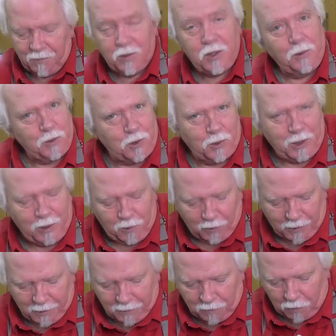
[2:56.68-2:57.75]
Don't chuck it all
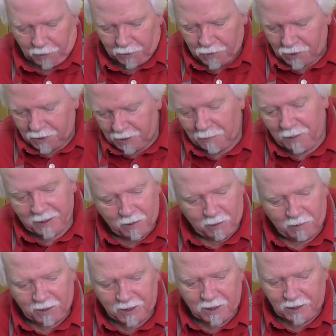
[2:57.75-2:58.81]
in at once. You might
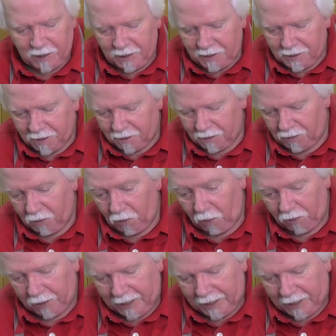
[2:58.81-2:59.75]
not actually need all